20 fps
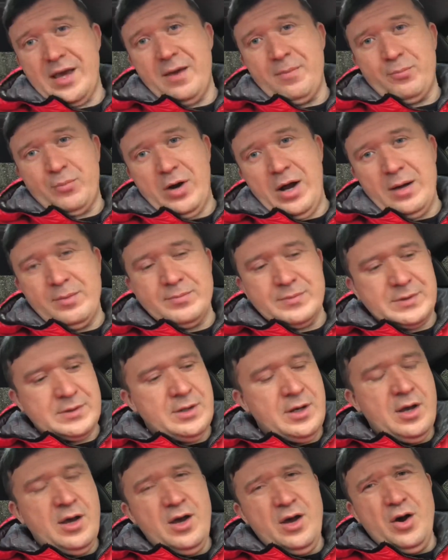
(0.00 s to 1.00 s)
problems.
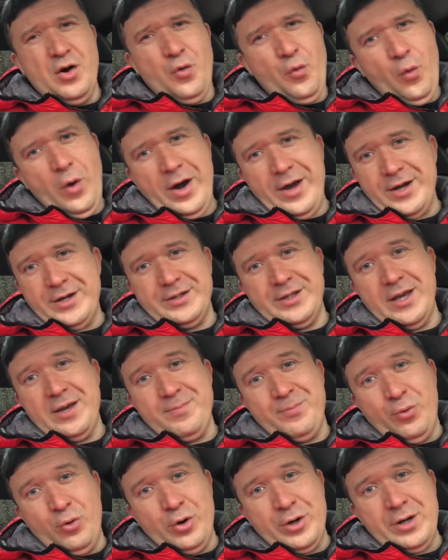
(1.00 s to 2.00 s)
Why are they
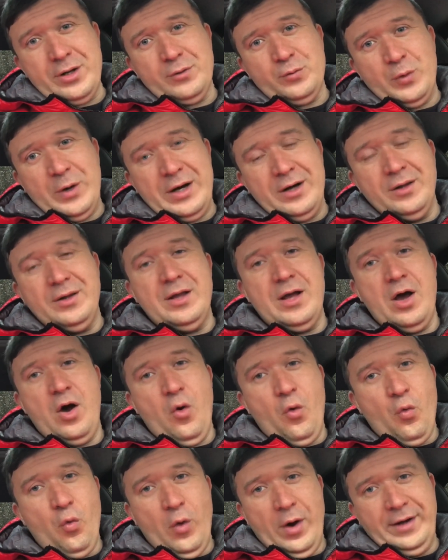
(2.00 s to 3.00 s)
important? Well,
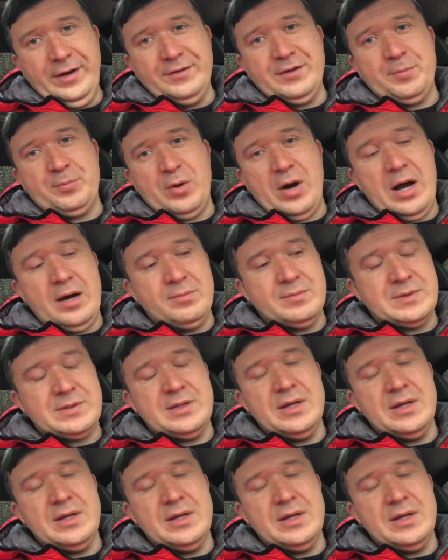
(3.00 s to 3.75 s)
one of the problems